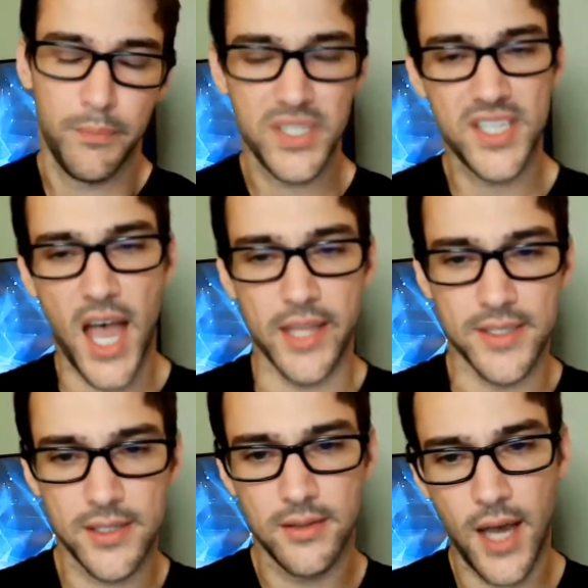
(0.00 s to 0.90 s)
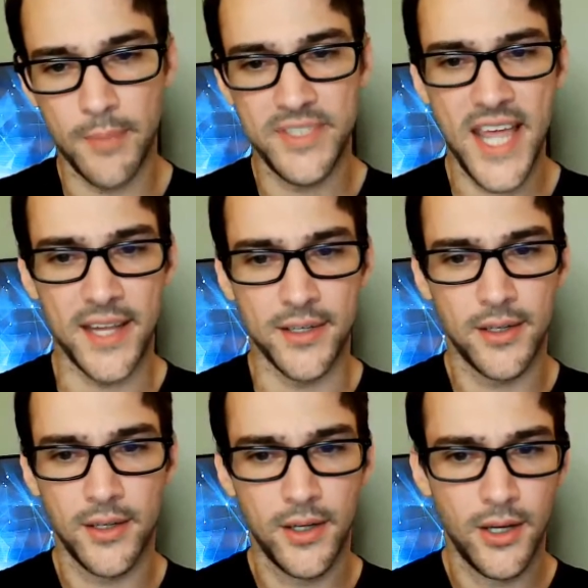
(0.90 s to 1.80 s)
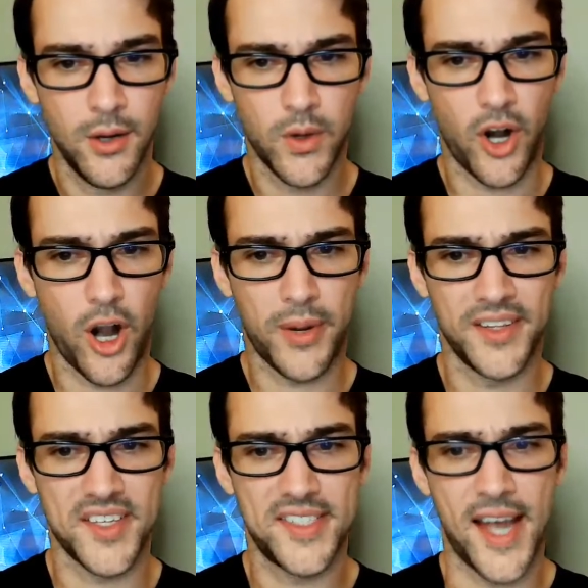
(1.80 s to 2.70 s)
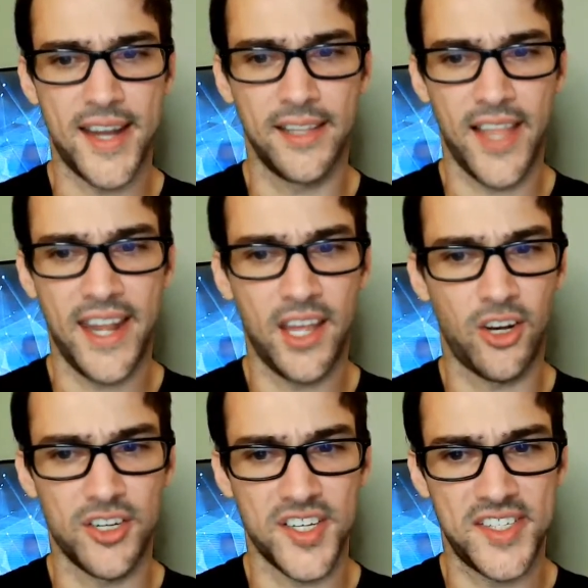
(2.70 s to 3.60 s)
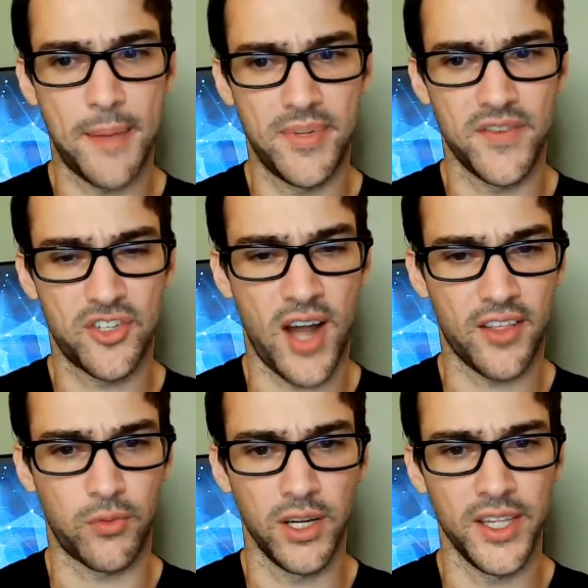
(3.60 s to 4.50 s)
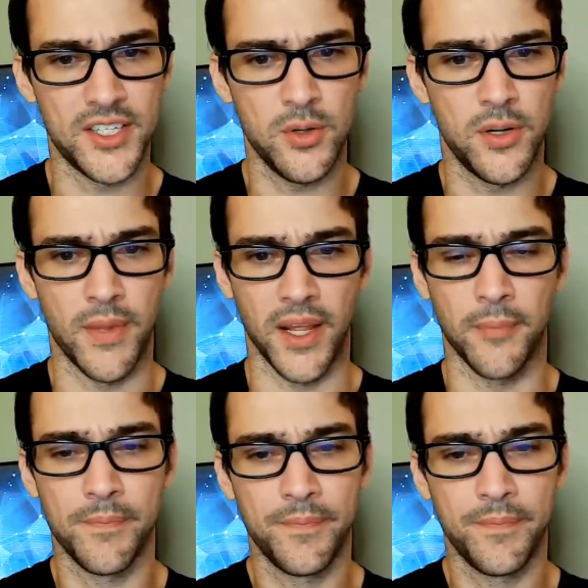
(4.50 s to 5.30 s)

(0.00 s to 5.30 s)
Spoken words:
Besides, I'm dead. What harm can this tiny lady and her deceptive strength really do to me?